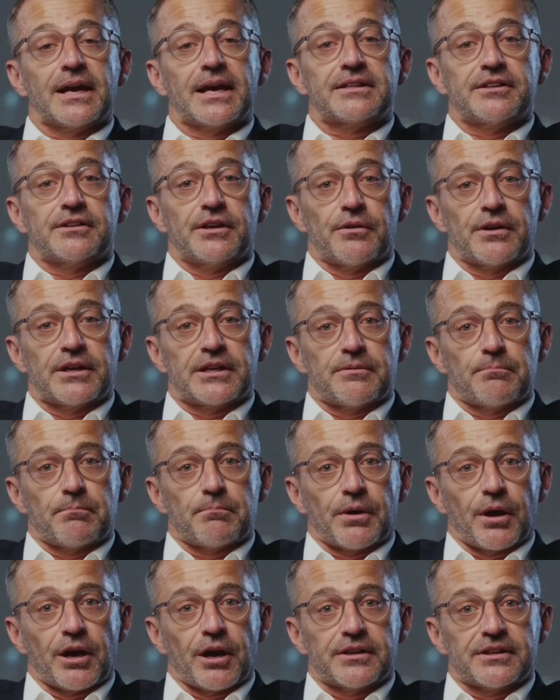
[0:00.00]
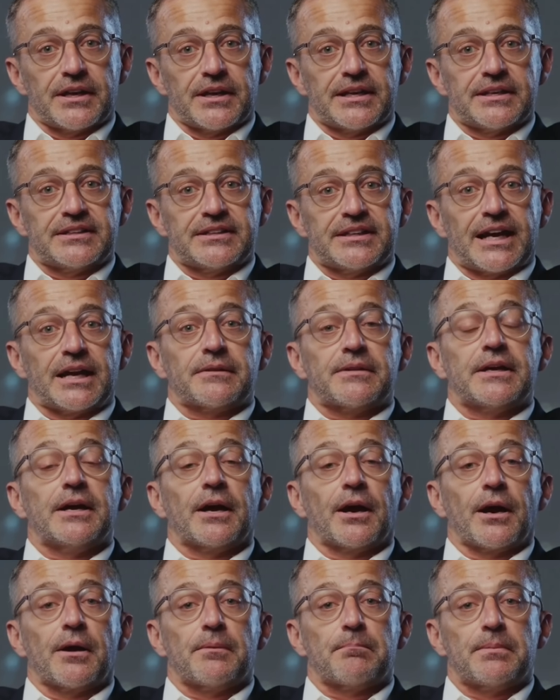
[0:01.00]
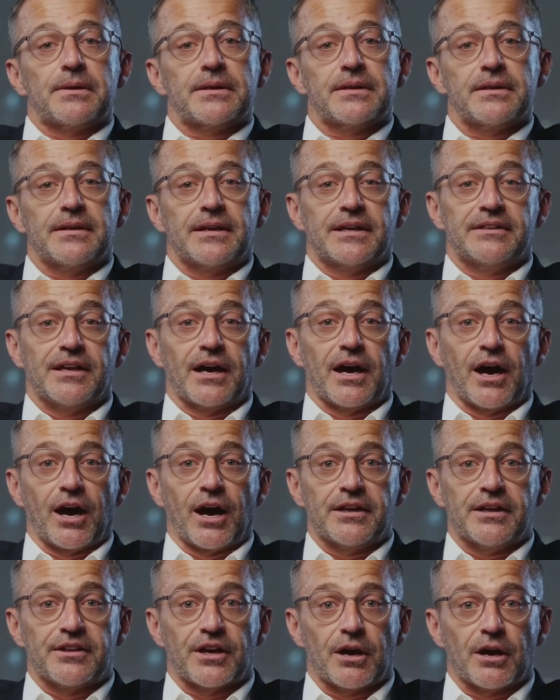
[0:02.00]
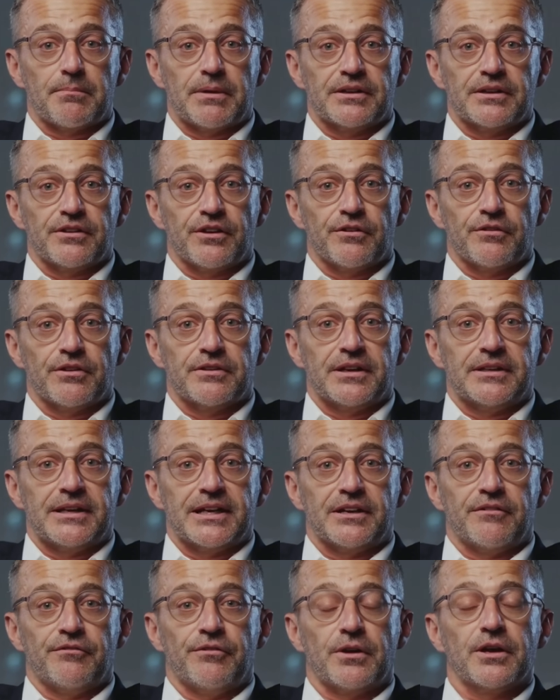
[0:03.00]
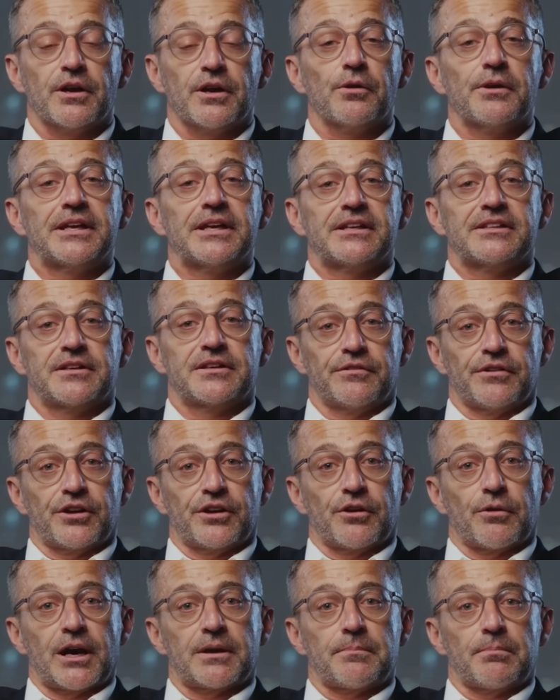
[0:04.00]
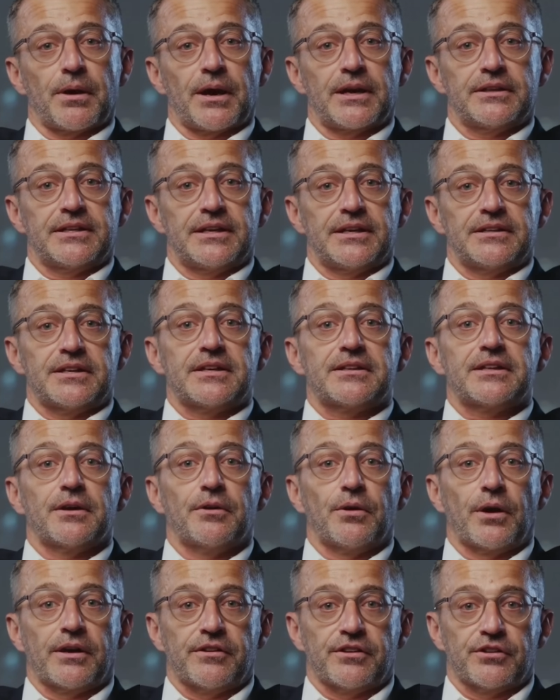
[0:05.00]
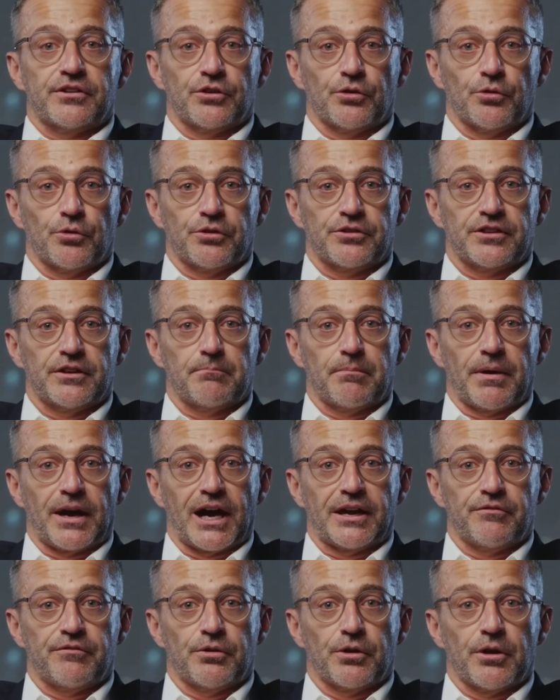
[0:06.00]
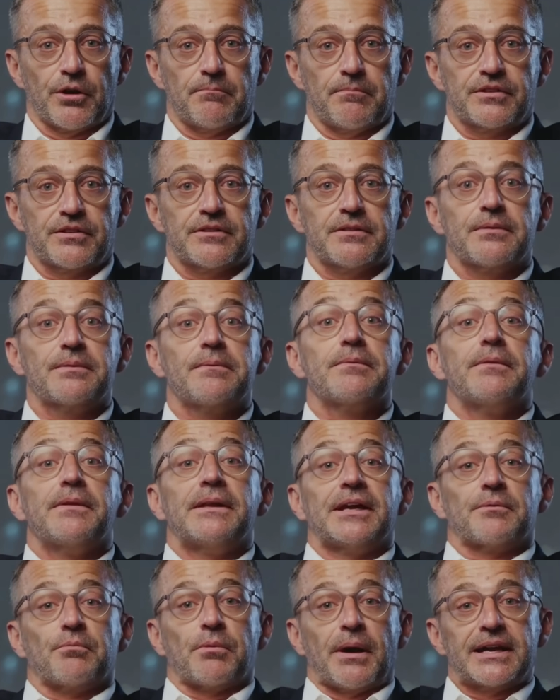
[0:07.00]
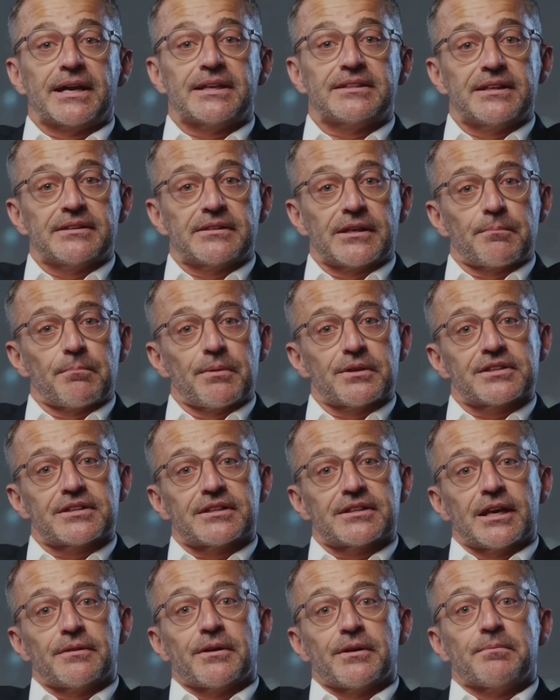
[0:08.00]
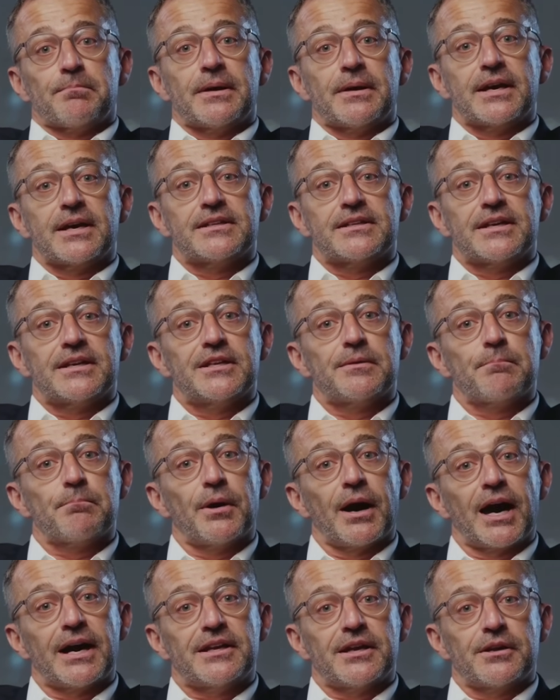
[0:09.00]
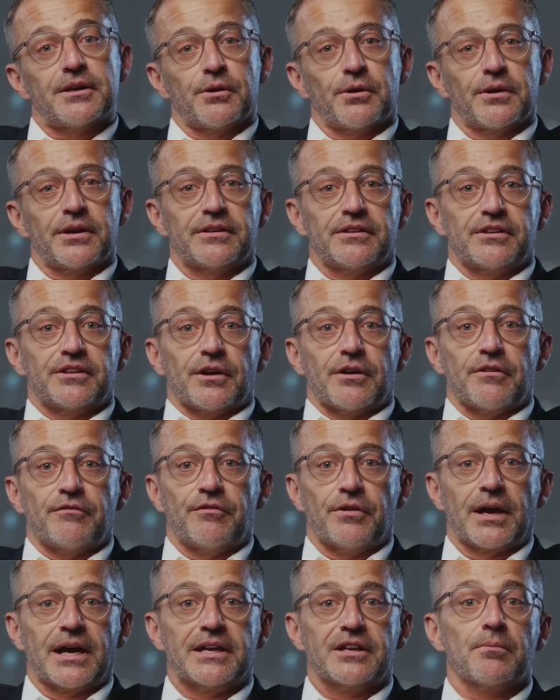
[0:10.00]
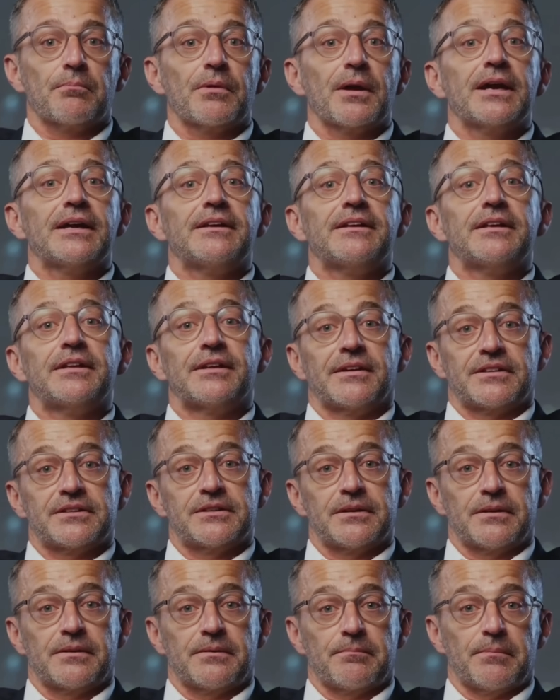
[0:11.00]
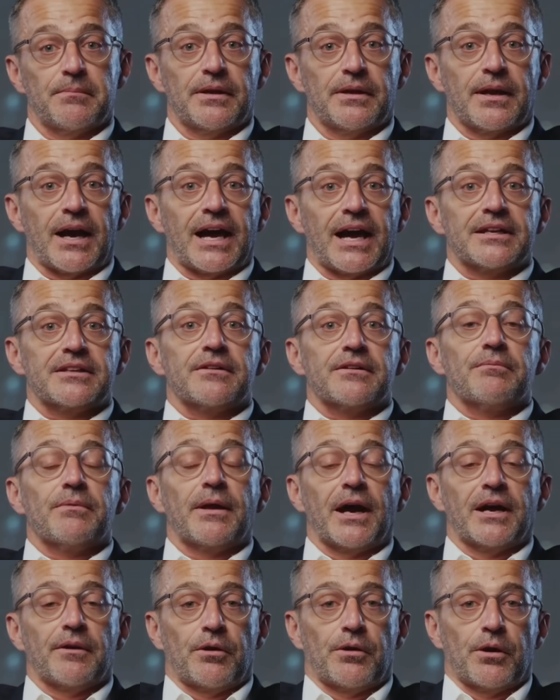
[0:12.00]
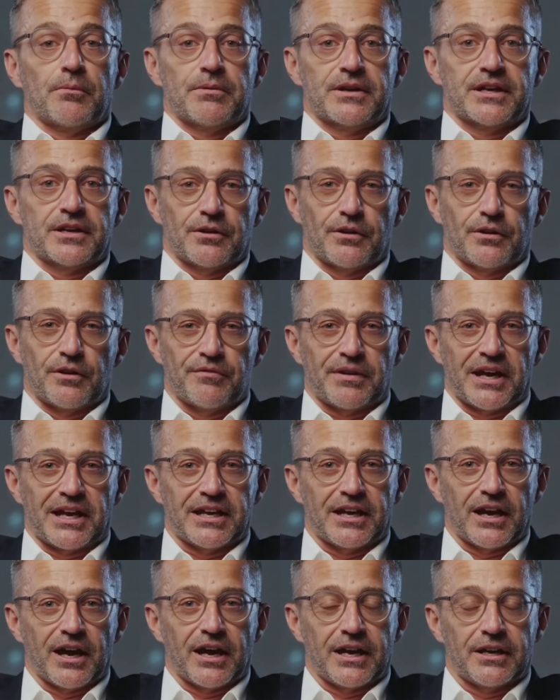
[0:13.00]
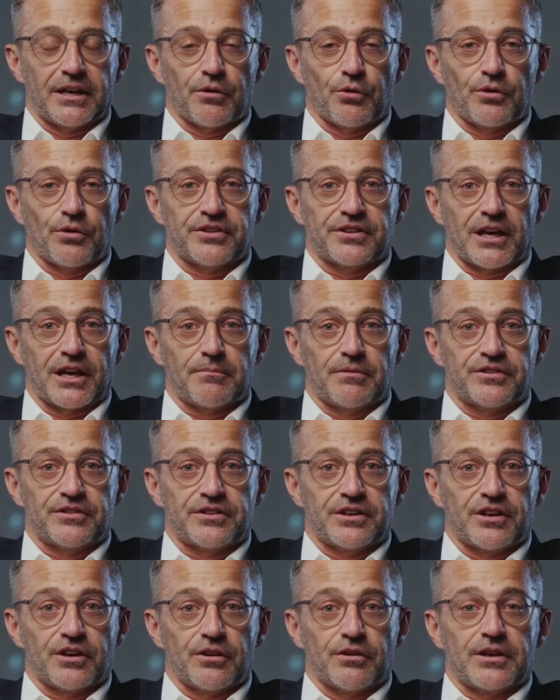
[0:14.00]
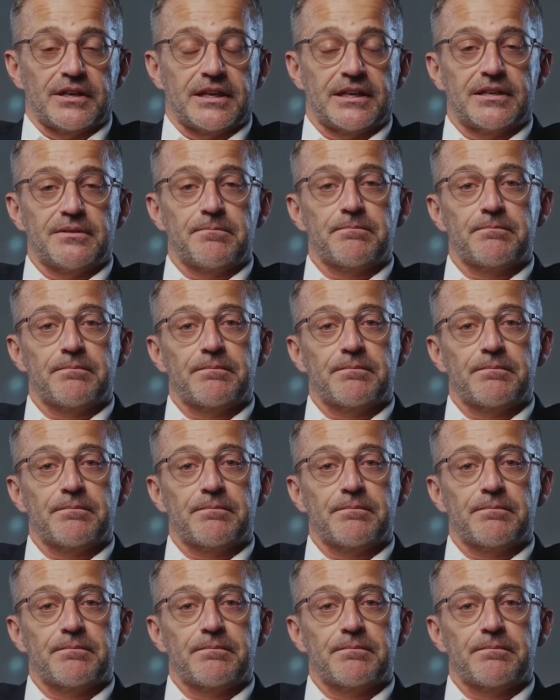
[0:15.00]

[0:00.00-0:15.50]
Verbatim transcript: as noted in blogs like SavvyCom, is a hot topic due to the need for cohesive QA processes across tools and platforms. It ranks at number 7 because it's a practical concern for enterprises, but lacks the viral appeal of AI or cybersecurity.